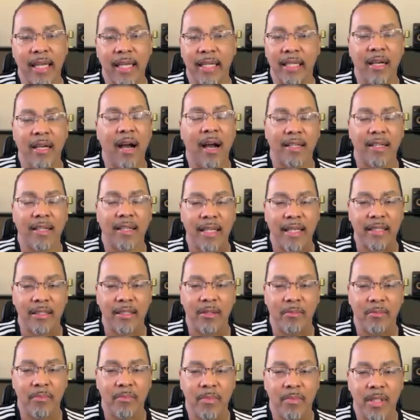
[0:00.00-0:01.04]
in God's
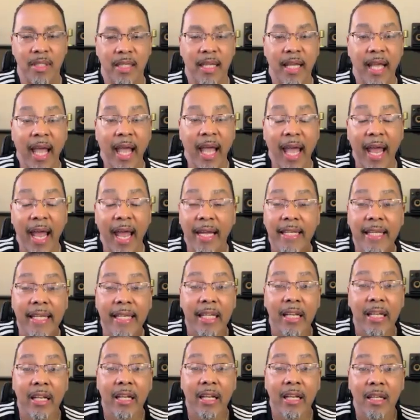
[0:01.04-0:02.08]
kingdom. And
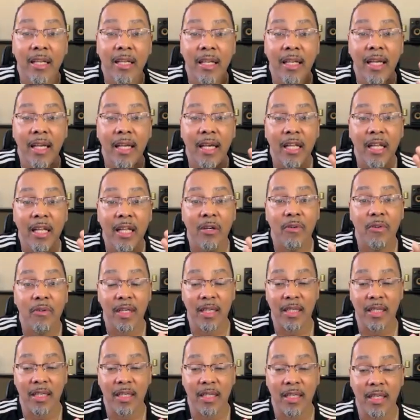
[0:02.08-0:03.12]
he
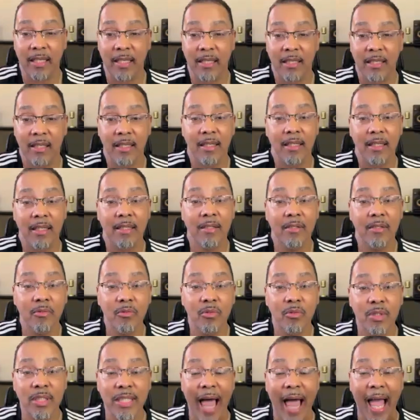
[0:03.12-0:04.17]
literally,
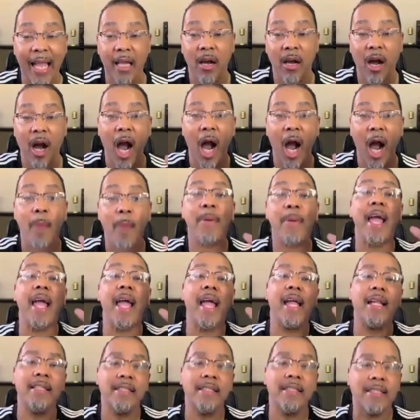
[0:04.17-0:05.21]
like,
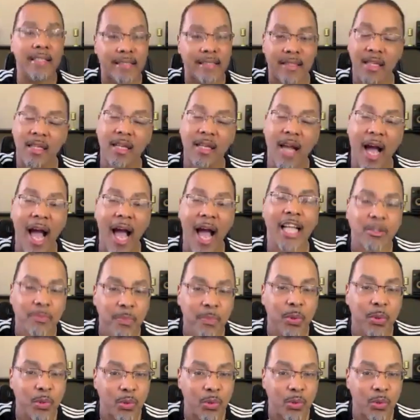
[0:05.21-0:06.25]
upended the
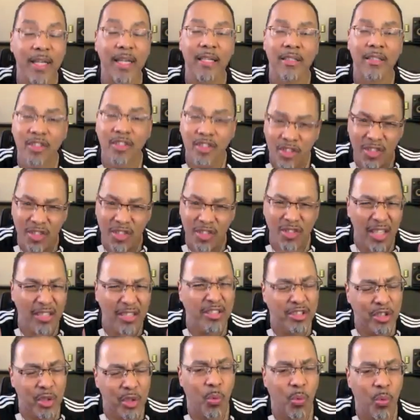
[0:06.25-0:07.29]
gospel in
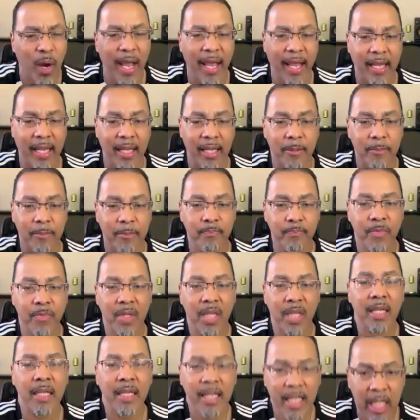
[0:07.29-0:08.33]
such a way,
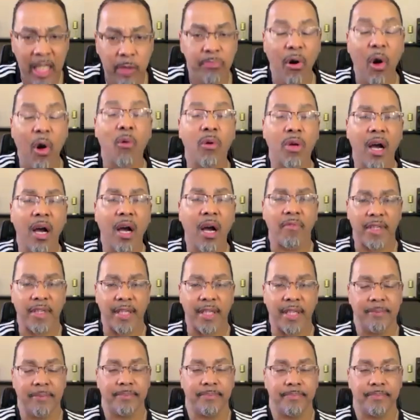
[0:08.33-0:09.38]
he broke
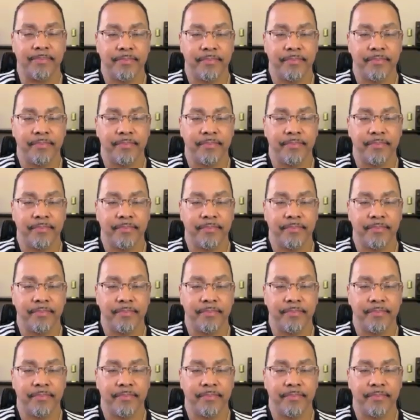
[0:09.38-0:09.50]
covenant.